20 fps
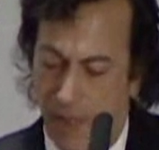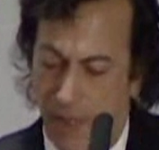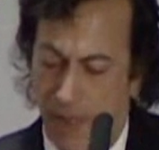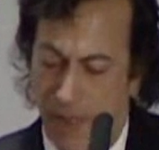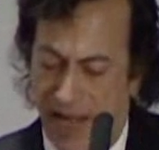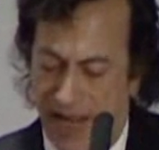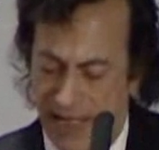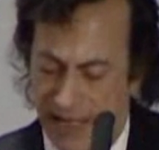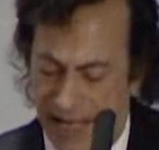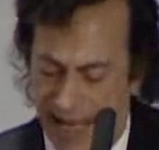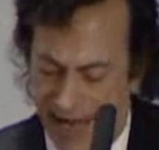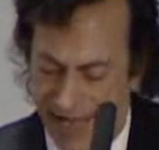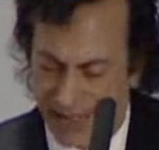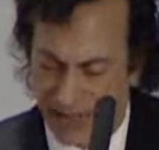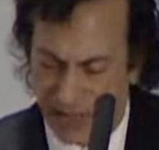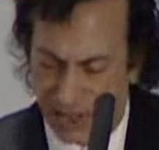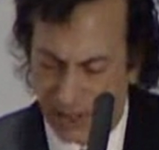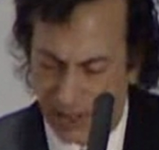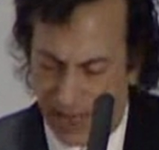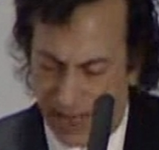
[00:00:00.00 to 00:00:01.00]
they
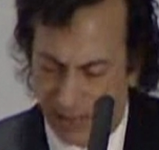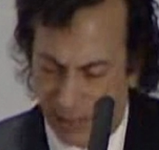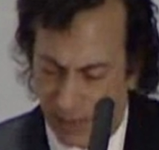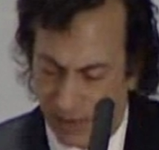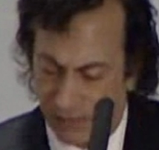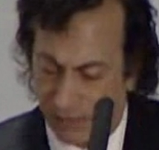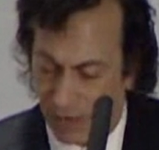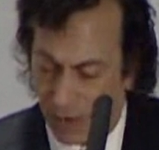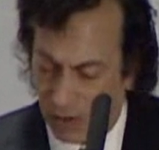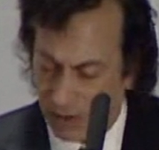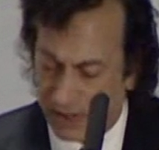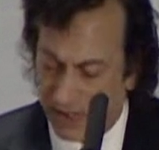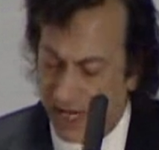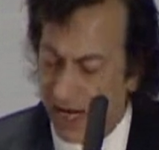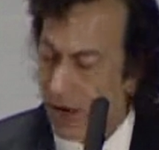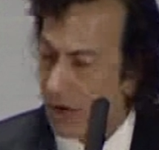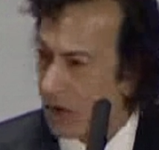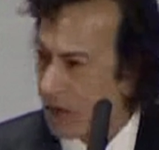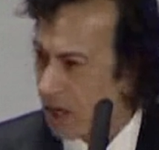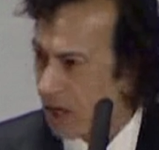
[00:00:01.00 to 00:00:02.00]
liked it. And when
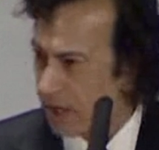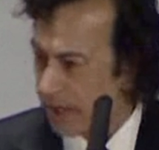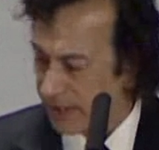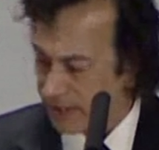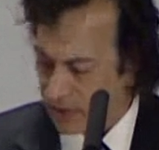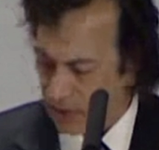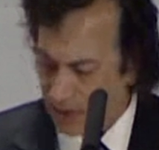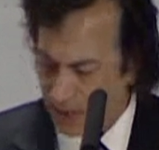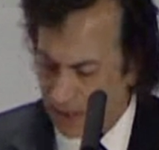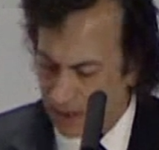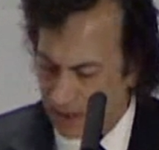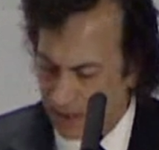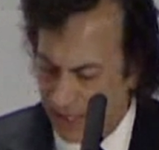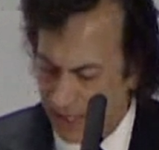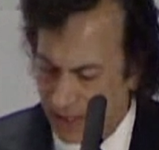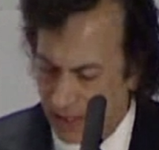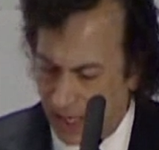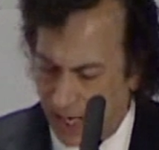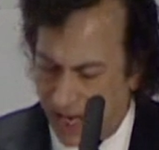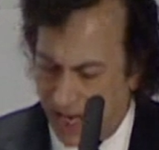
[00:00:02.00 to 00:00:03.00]
Voltaire heard it, he
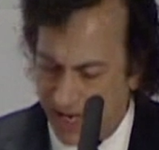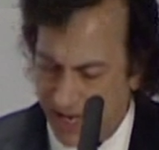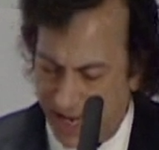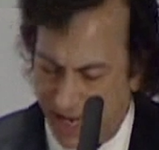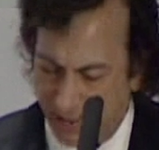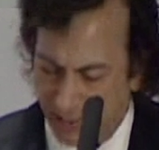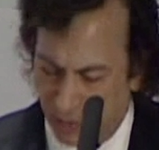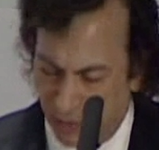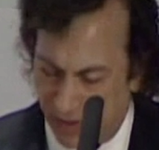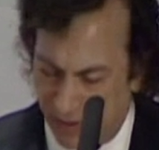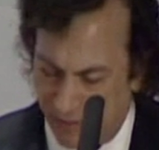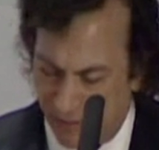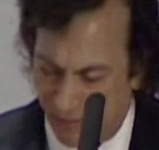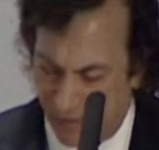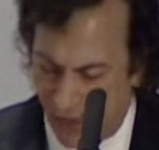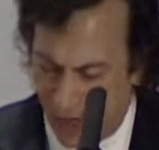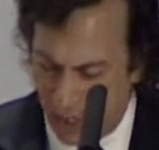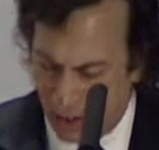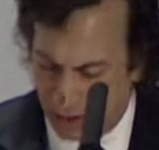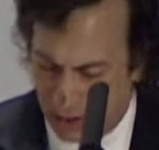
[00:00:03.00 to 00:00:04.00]
said, I am
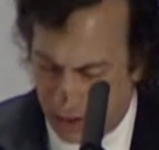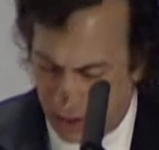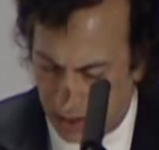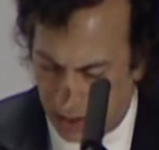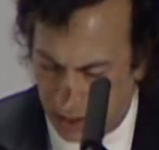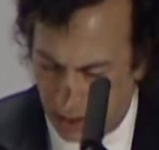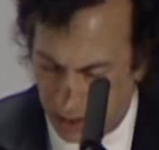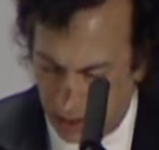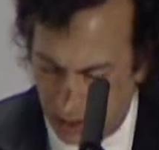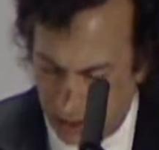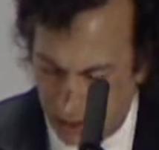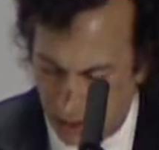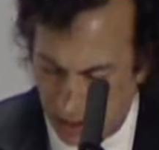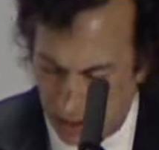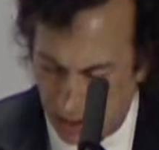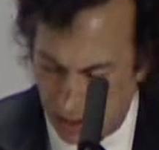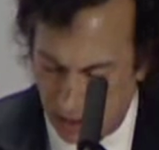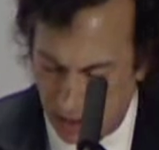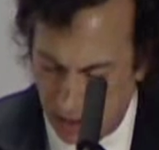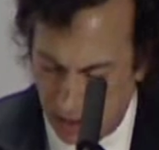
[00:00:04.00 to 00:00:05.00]
revolted.
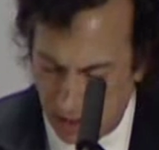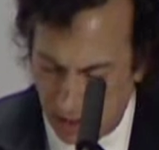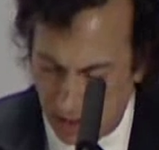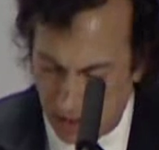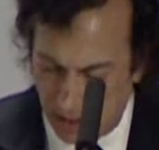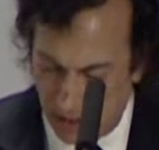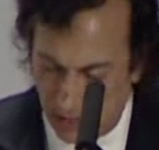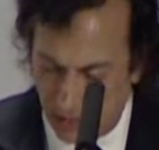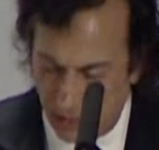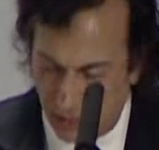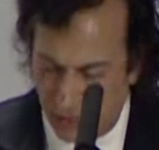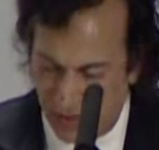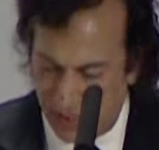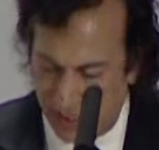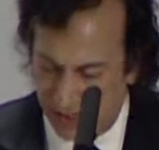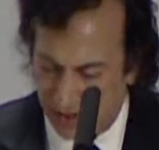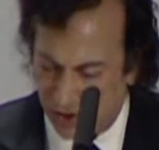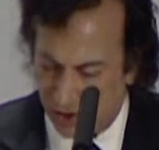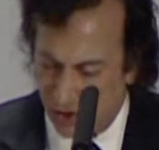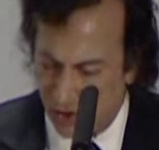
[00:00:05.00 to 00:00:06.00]

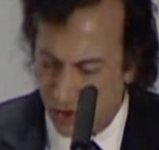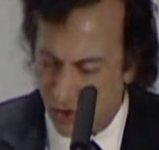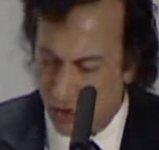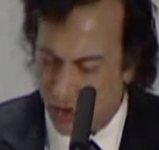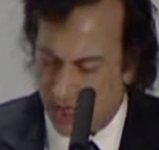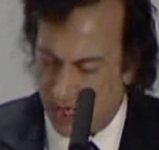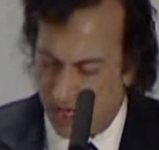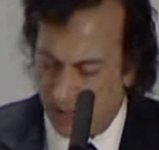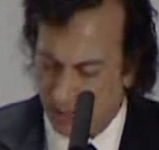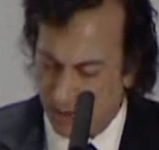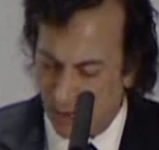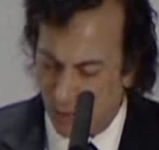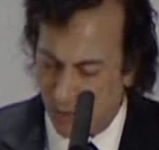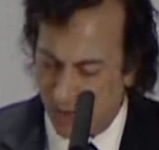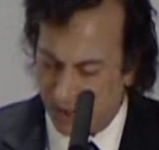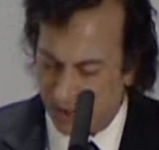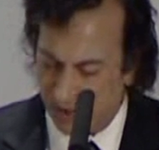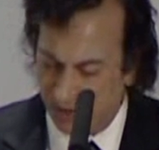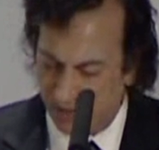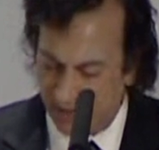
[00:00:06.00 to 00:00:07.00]
This newcomer
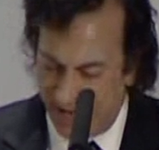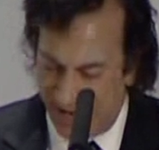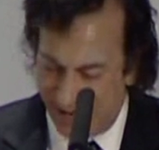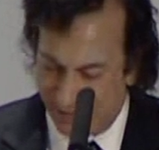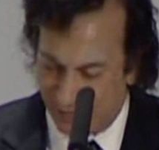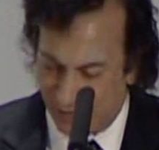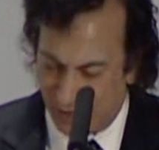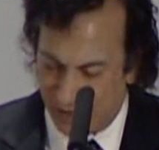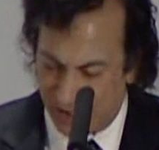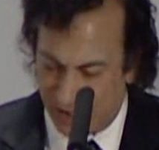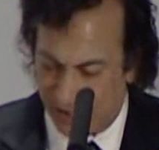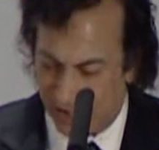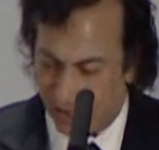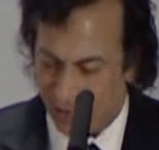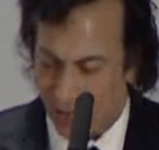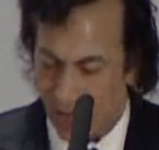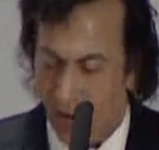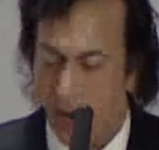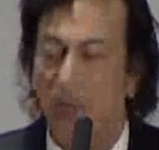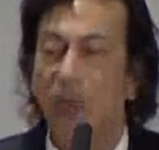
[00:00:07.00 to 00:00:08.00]
will never
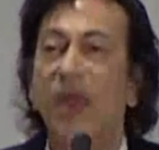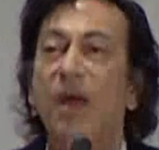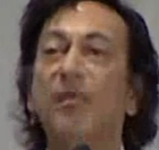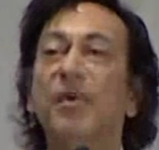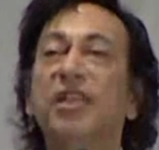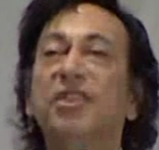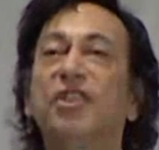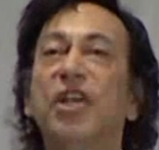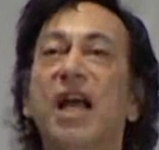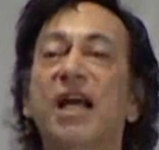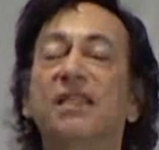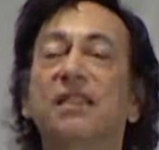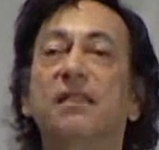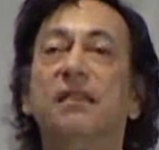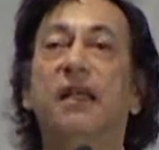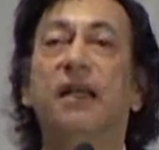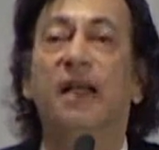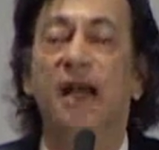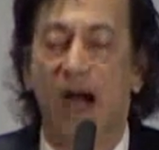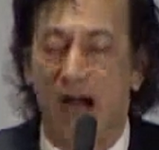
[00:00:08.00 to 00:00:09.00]
dethrone the
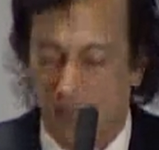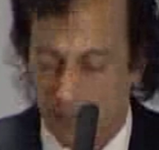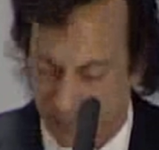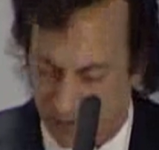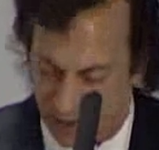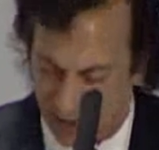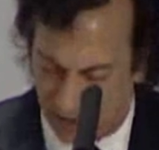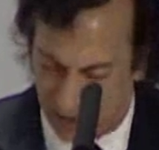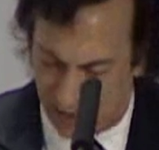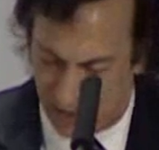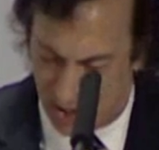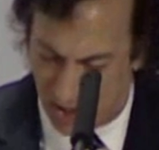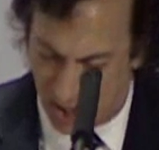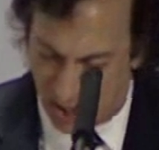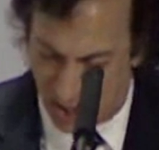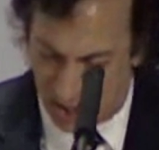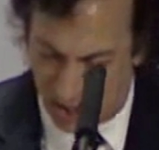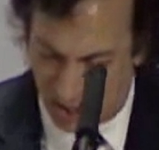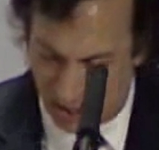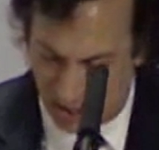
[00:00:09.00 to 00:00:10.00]
majestic
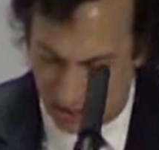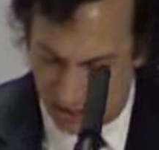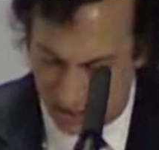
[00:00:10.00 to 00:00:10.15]
harpsichord.